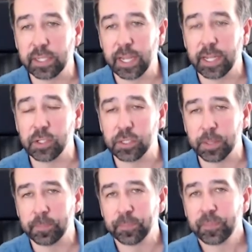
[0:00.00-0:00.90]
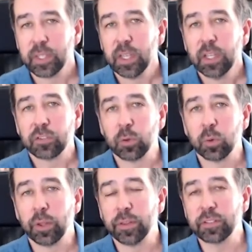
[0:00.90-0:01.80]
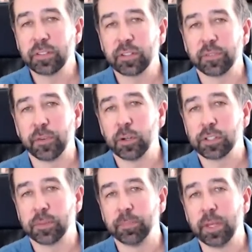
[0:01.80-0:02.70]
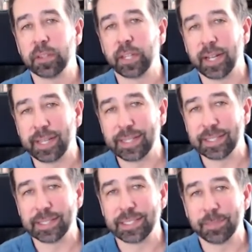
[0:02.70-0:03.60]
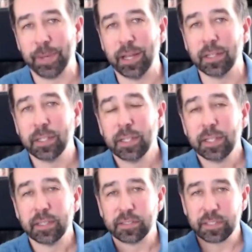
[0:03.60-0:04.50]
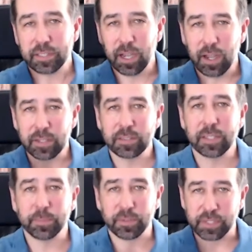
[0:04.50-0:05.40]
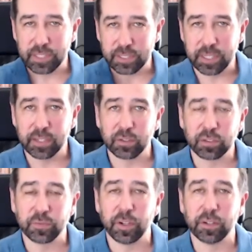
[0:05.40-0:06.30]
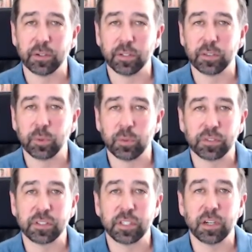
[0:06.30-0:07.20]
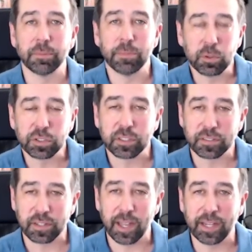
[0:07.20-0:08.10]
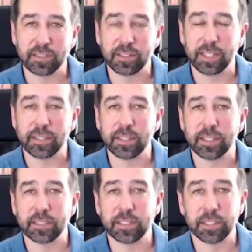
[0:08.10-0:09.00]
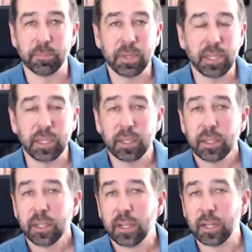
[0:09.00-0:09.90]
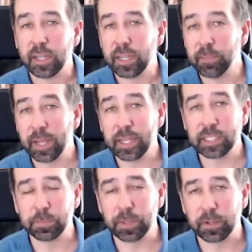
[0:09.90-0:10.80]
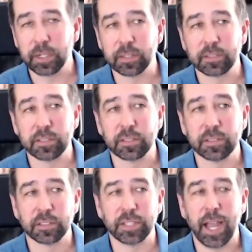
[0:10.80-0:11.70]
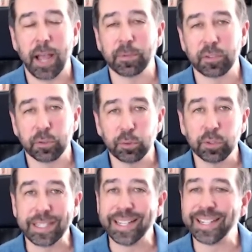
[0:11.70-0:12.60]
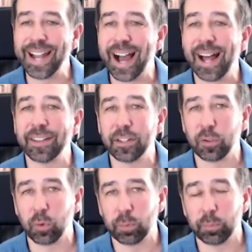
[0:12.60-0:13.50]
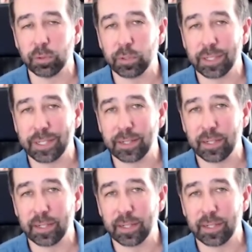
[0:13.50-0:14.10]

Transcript: engage them. So this is the first myth that I like to dispel, is this concept of a sales funnel is what we see on most slides like this. And to me, and in my experience, this is just absolutely not the normal